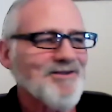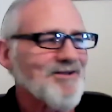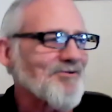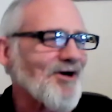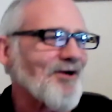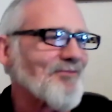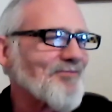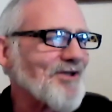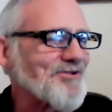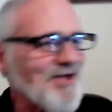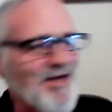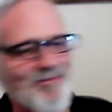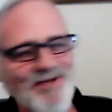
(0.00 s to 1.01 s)
Well,
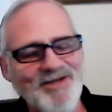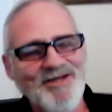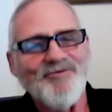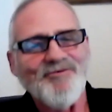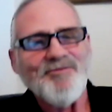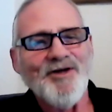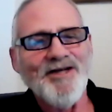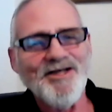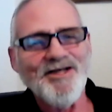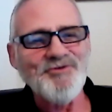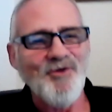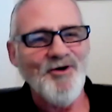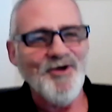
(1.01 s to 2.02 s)
basically, I'm like everybody. I
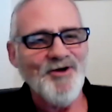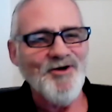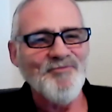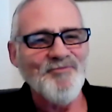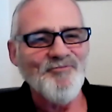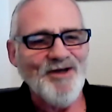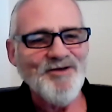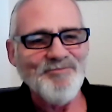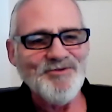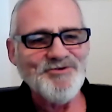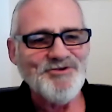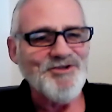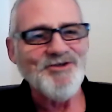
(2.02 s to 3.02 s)
started out on
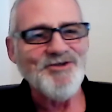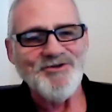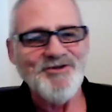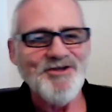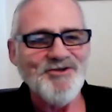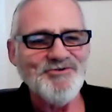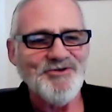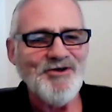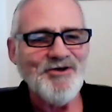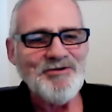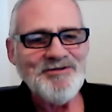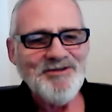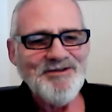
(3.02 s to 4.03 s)
vitamins years and years
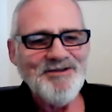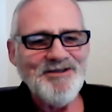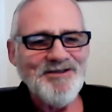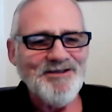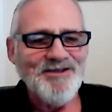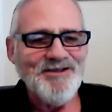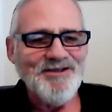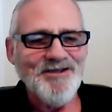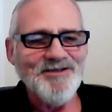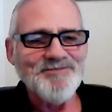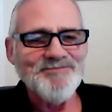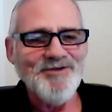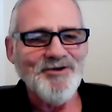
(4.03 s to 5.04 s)
ago,
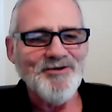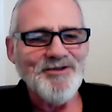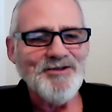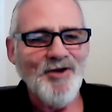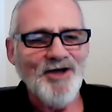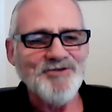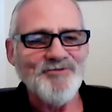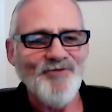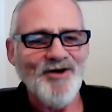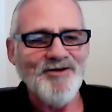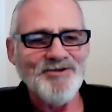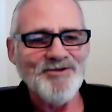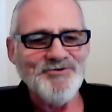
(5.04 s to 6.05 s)
eating lots of
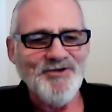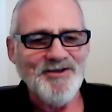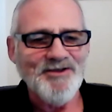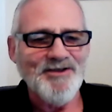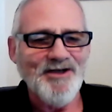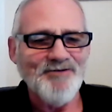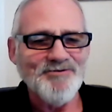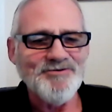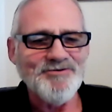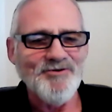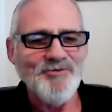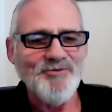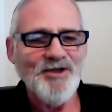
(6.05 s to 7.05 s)
vitamins, thinking that was
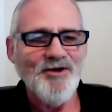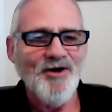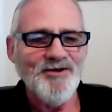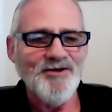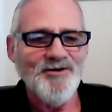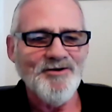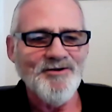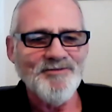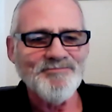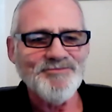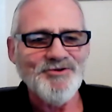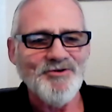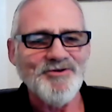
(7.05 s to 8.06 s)
doing me a lot of good. And it
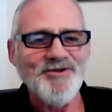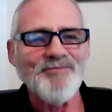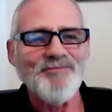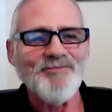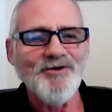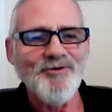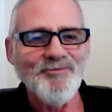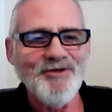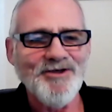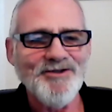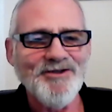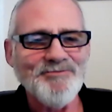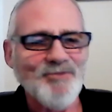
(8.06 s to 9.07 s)
sure did me a little bit
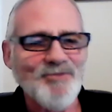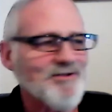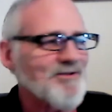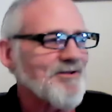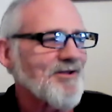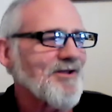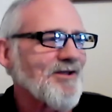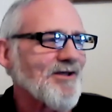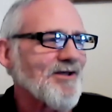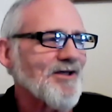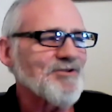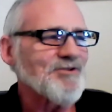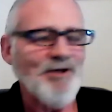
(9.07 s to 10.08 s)
of good, but
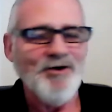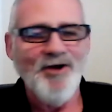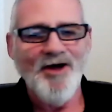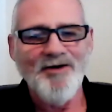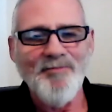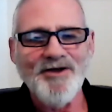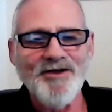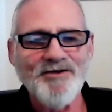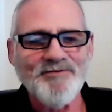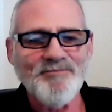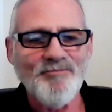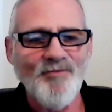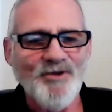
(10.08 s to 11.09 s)
spent a lot of money
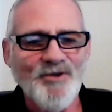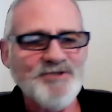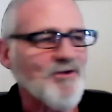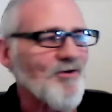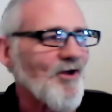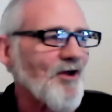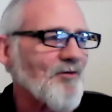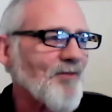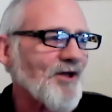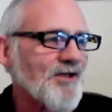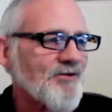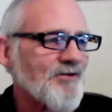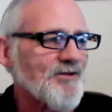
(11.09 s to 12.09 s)
and wasted a lot of
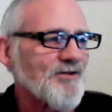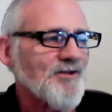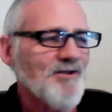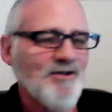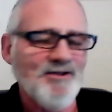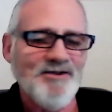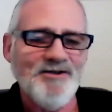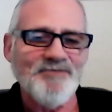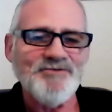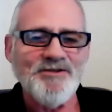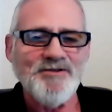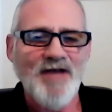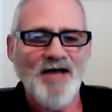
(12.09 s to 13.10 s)
money. I think I've
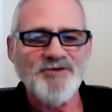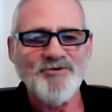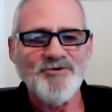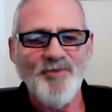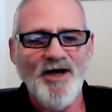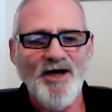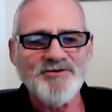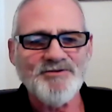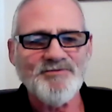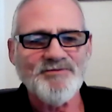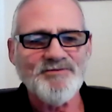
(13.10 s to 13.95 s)
seen naturopaths,